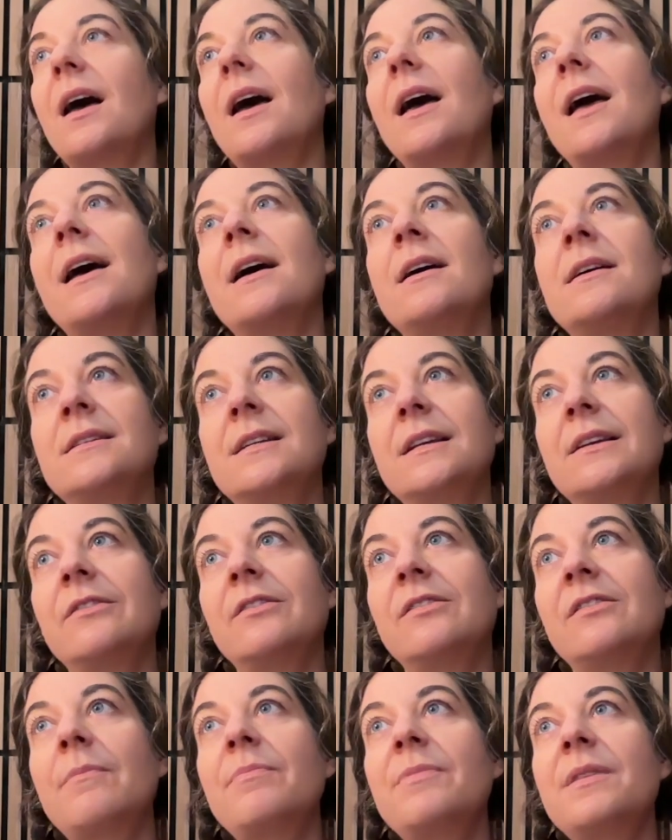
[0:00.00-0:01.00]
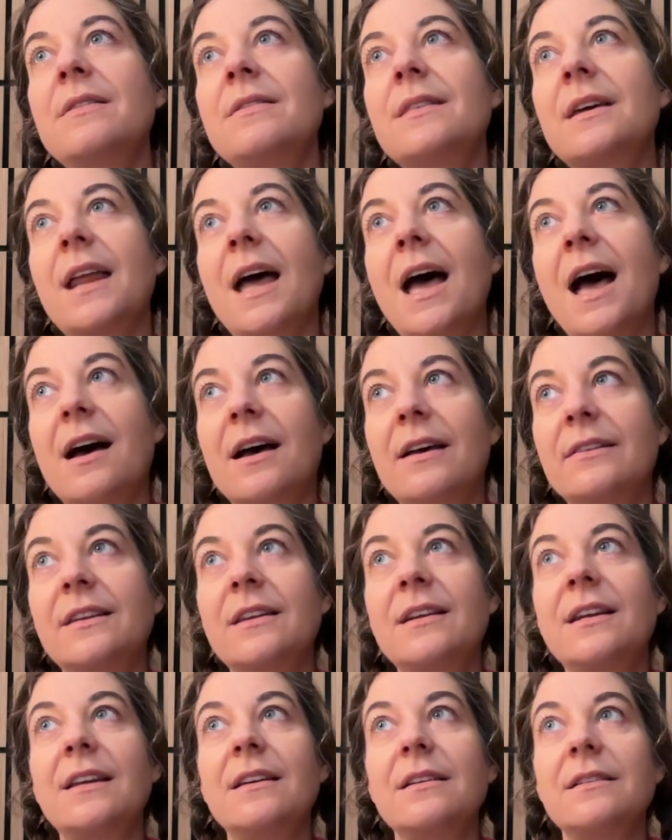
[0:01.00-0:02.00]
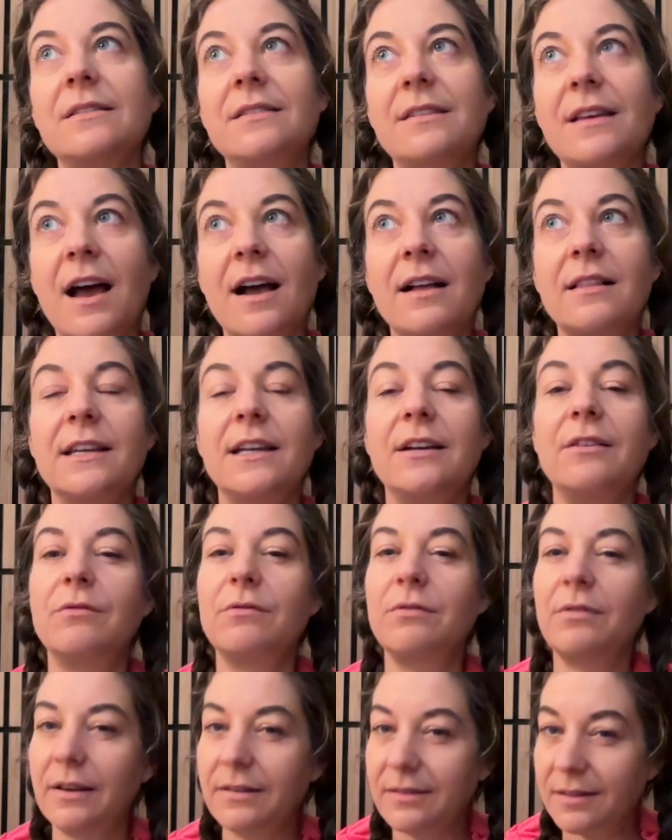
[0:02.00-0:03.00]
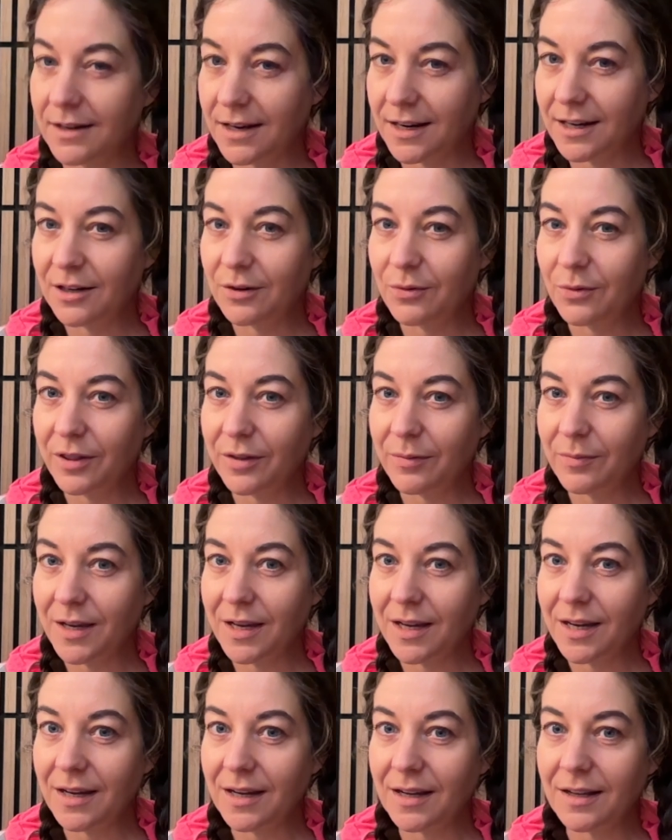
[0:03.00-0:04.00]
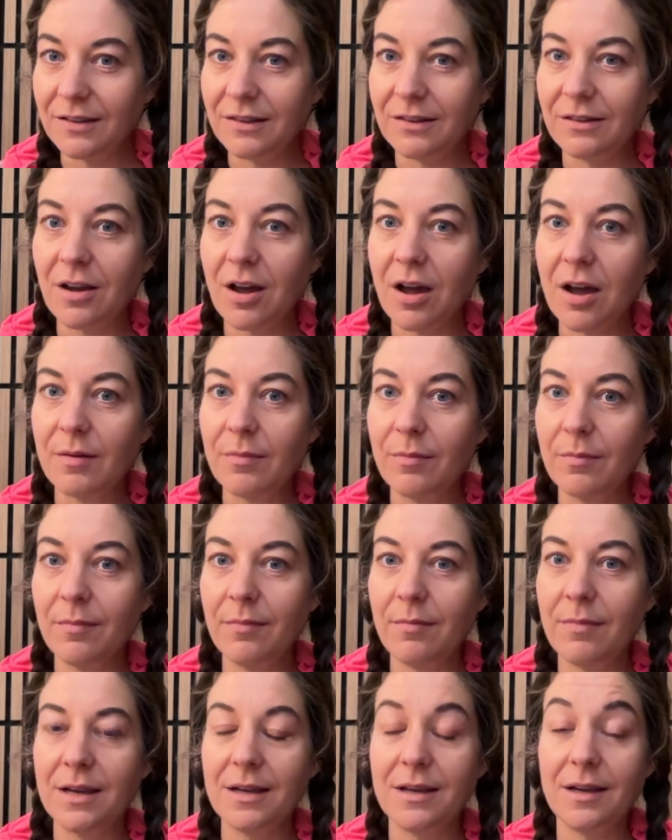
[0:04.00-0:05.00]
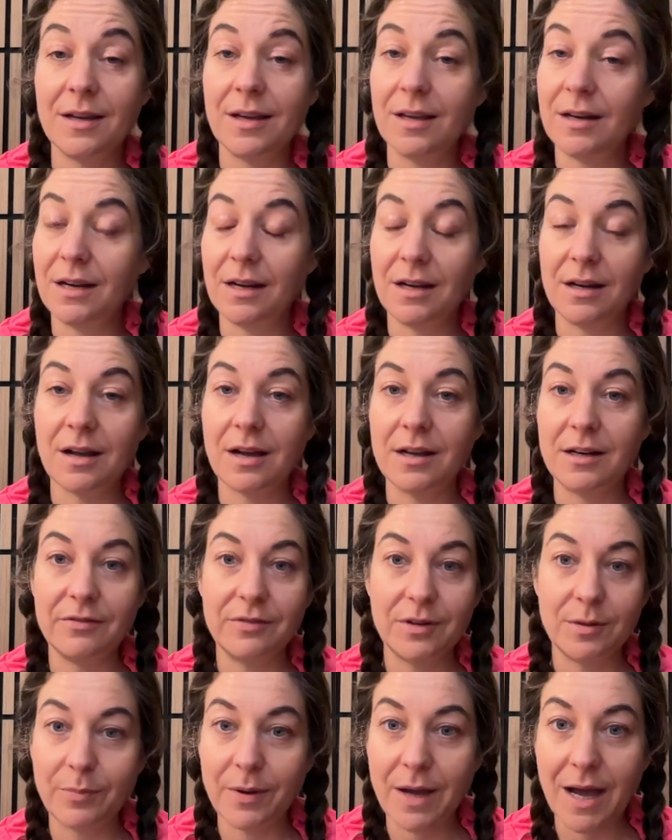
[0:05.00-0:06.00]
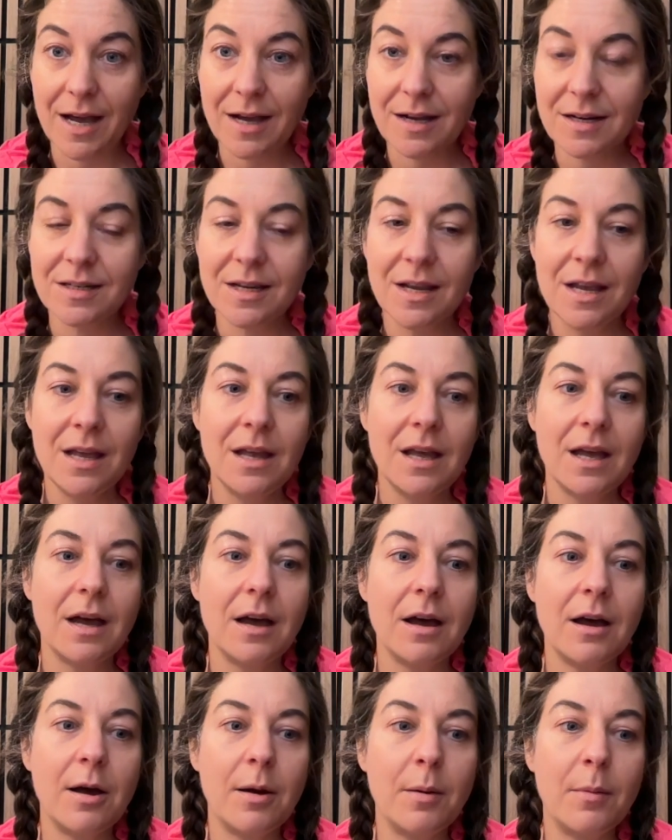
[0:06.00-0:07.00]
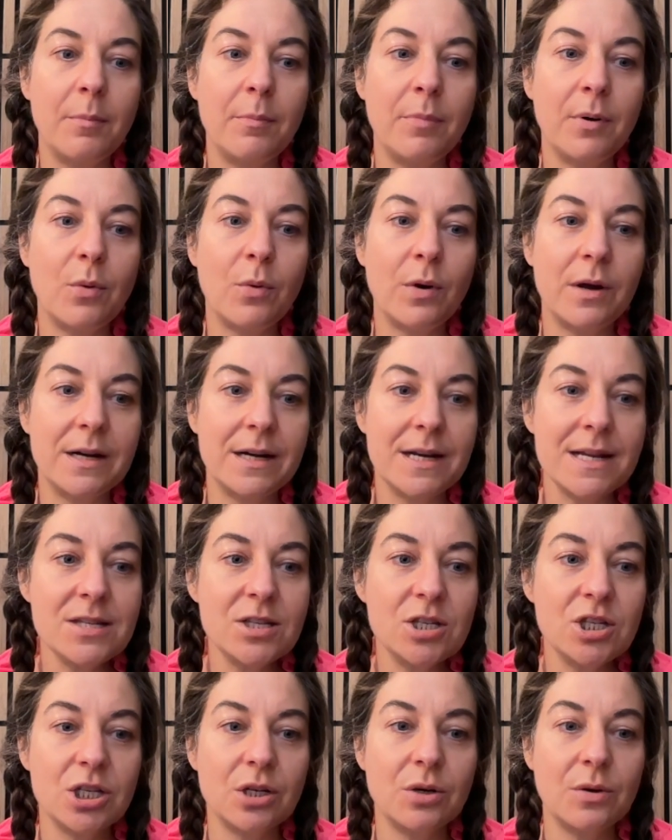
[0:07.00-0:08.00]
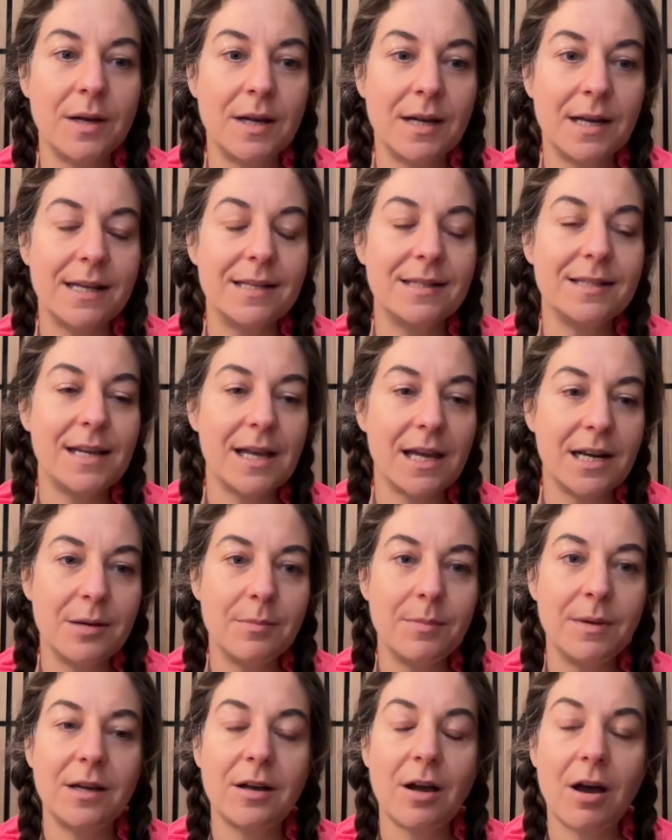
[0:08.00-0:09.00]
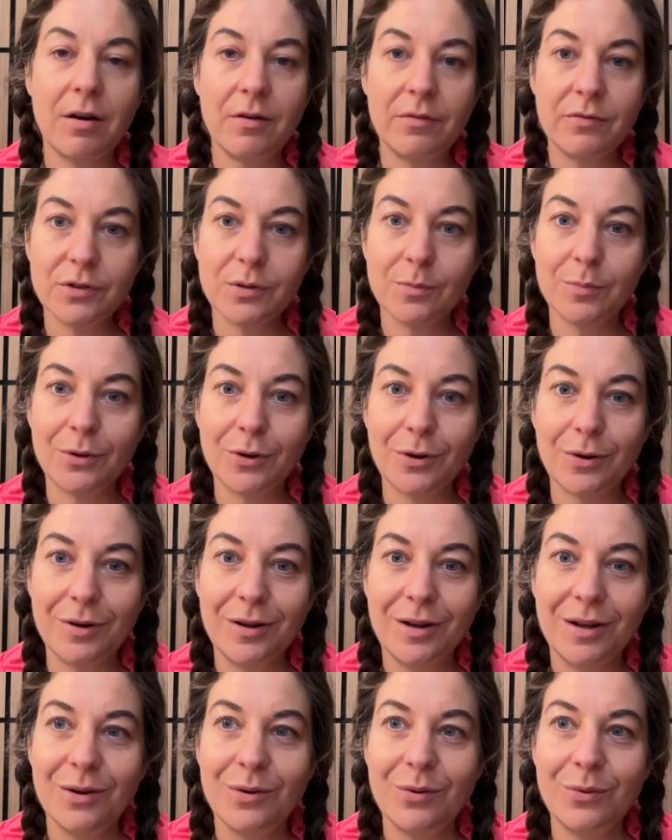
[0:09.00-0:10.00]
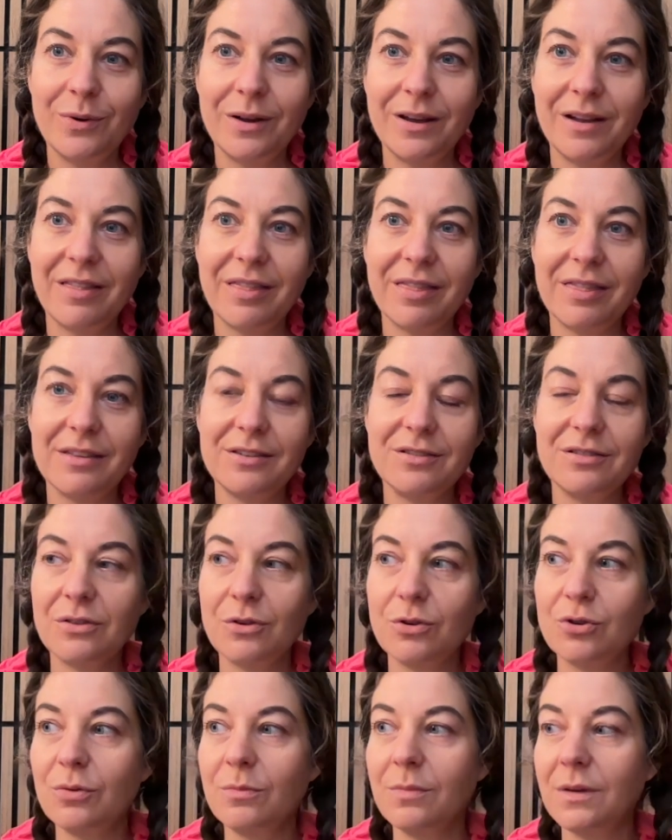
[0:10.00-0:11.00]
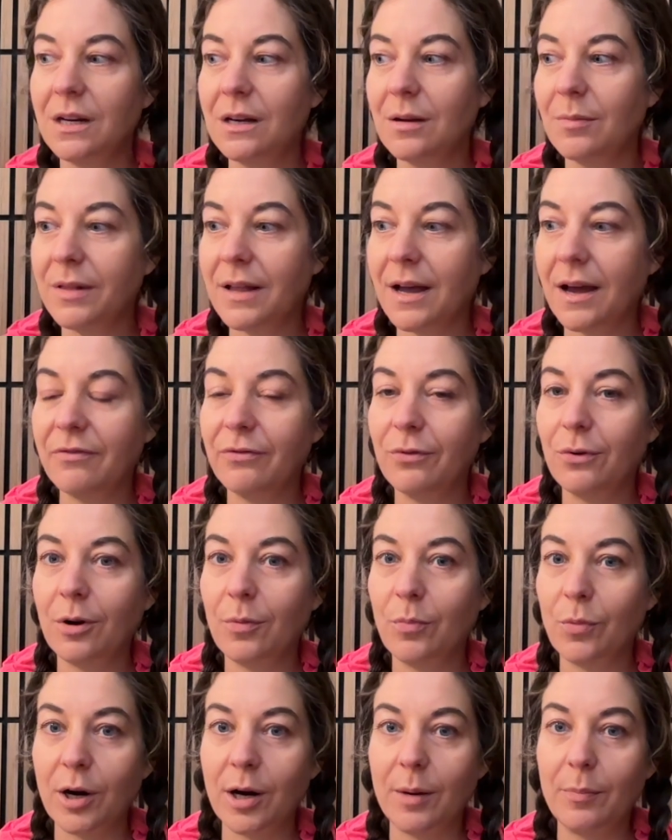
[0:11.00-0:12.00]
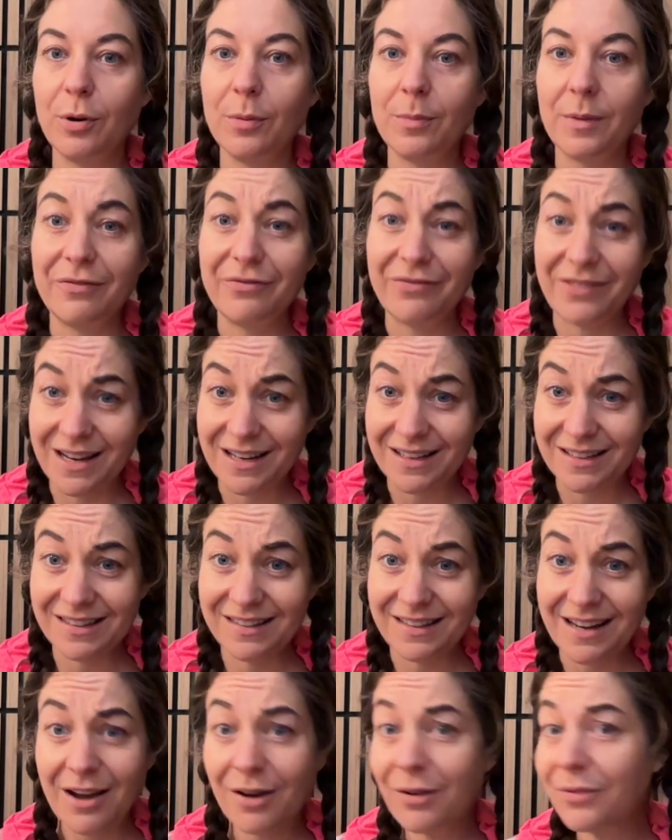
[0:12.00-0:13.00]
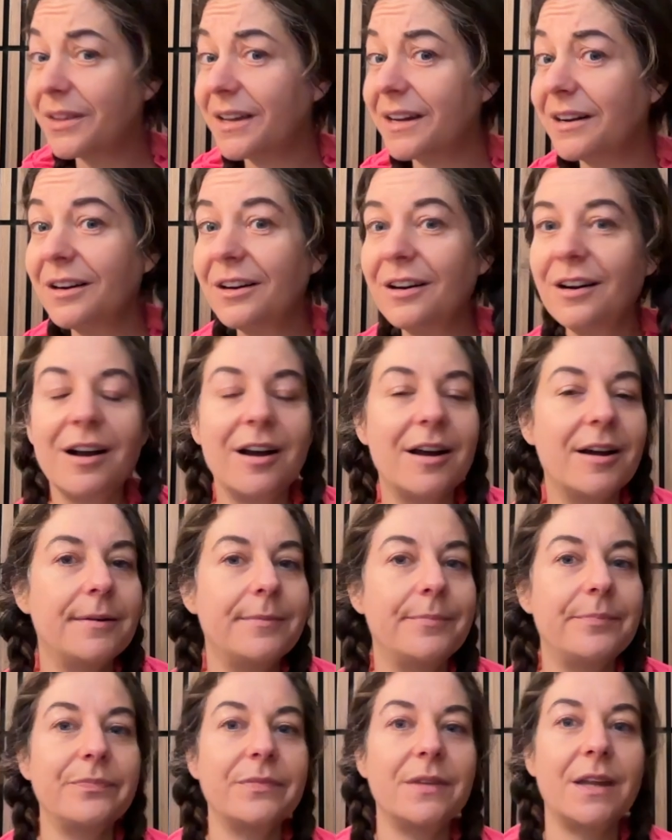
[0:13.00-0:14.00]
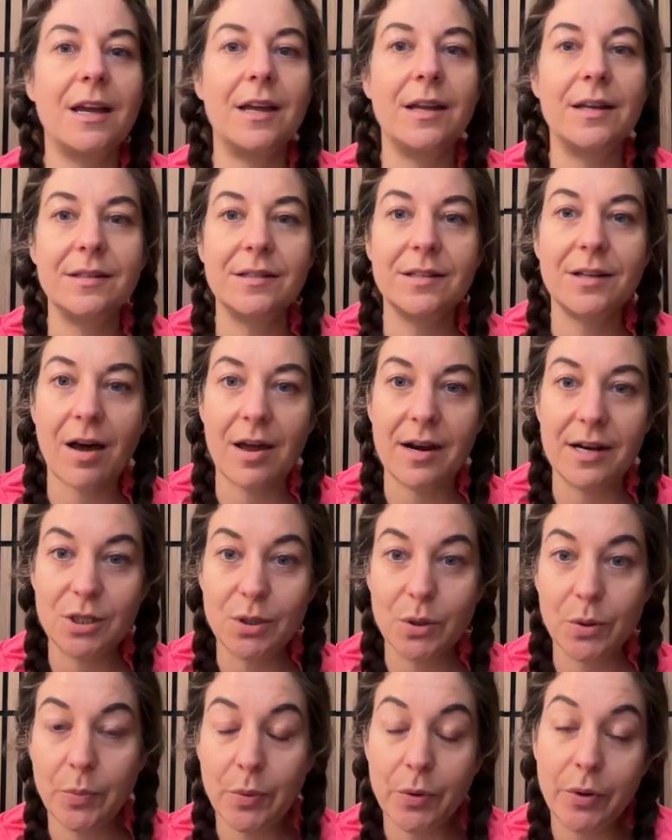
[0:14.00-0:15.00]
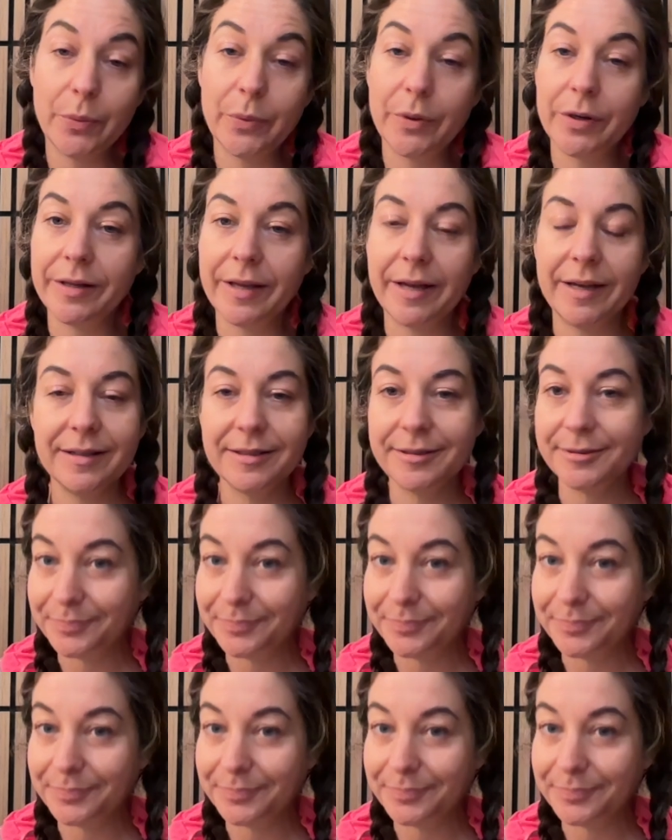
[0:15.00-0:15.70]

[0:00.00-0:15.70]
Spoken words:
And it's something that hasn't exactly resonated with me. It's not making any kind of impact. But what it is doing is getting me comfortable with the social media platform where I put my face out there, and got it to a point where, like,